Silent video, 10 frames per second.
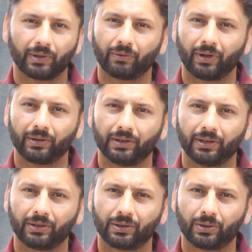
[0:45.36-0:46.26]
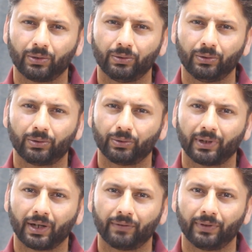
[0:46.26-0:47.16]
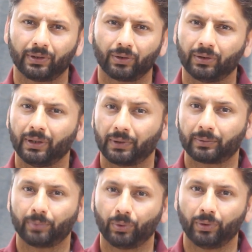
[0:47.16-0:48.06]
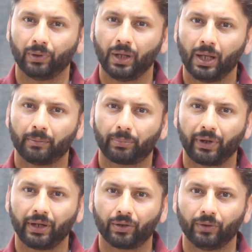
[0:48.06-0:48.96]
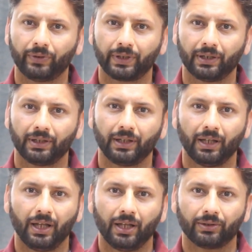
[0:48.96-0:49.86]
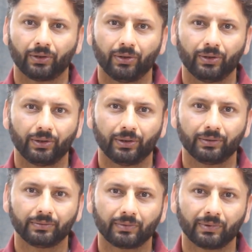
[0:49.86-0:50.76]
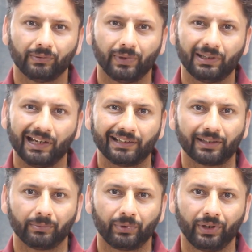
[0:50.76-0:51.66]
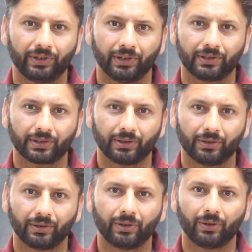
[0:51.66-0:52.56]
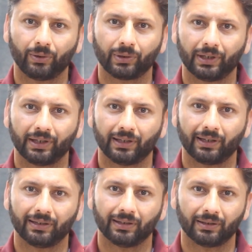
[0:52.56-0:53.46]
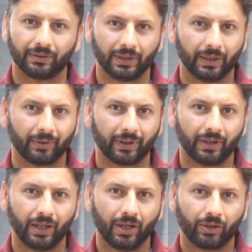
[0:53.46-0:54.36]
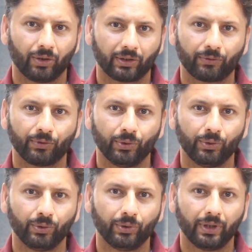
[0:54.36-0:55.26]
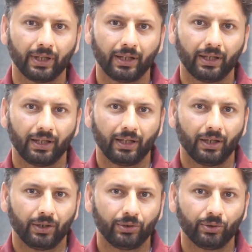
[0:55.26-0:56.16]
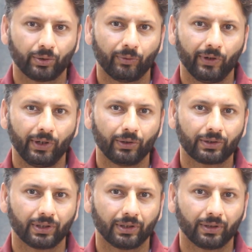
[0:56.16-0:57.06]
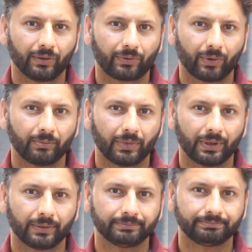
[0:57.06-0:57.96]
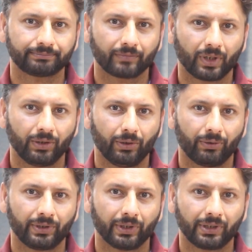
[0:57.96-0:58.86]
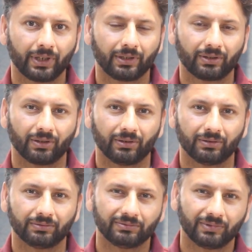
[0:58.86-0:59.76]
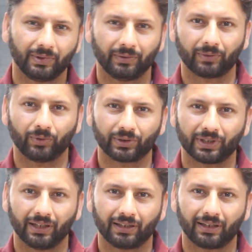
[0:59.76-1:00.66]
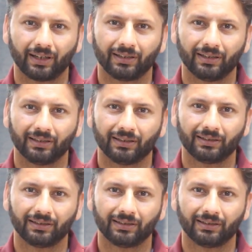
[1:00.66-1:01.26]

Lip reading: around two and a half years ago. There was pre-COVID. So we did some research online, and there were quite a few YouTube videos from NeuroGen. So we were watching it, and